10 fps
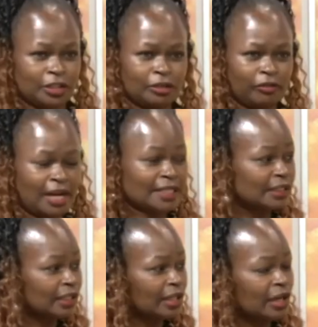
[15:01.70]
for each of
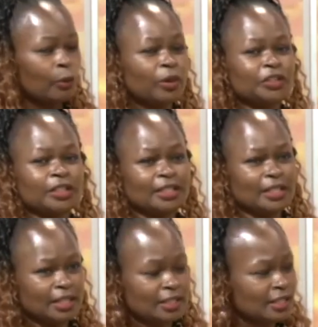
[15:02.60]
us. We
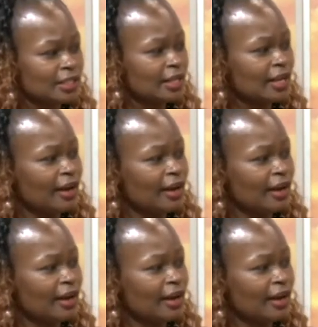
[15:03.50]
just need